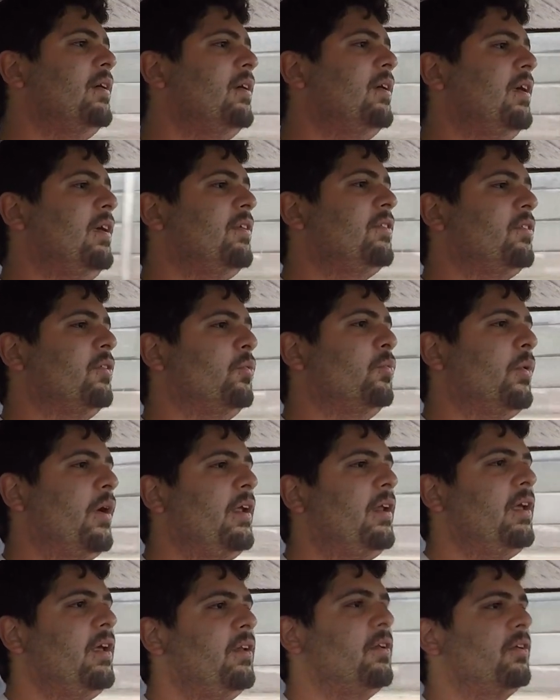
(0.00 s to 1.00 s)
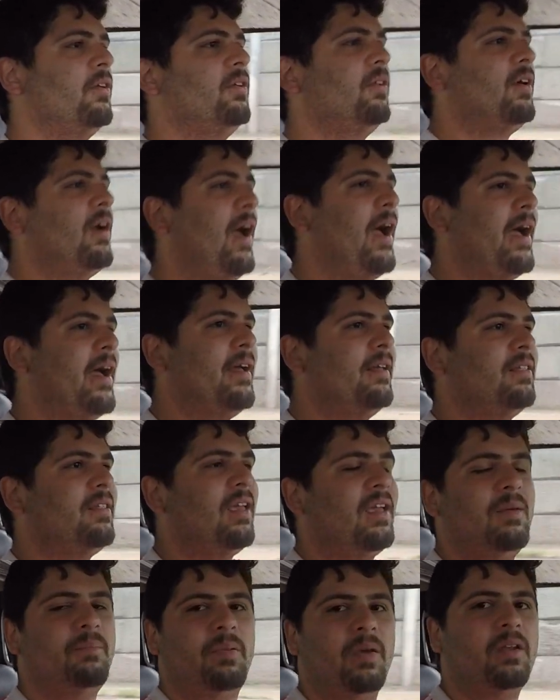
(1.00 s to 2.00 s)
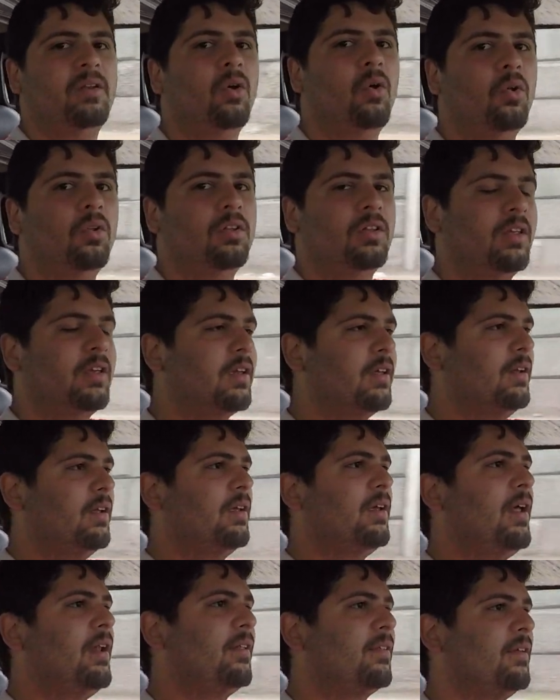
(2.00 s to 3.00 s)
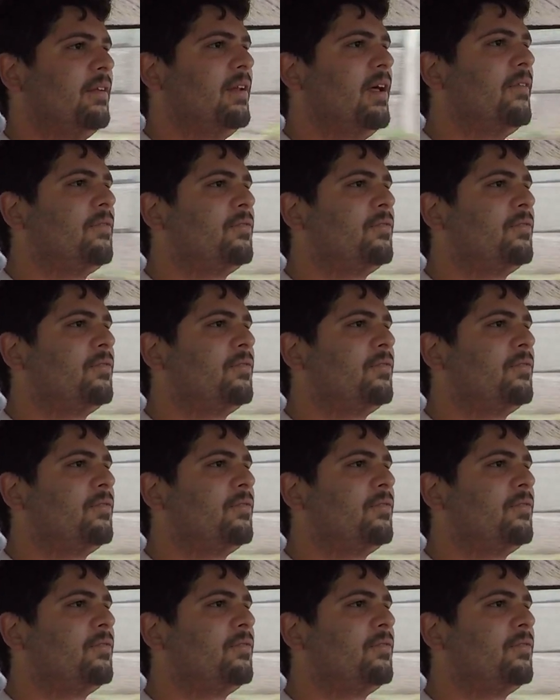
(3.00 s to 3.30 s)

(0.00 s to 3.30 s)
is the radiator has a pinhole leak in it, and it's enough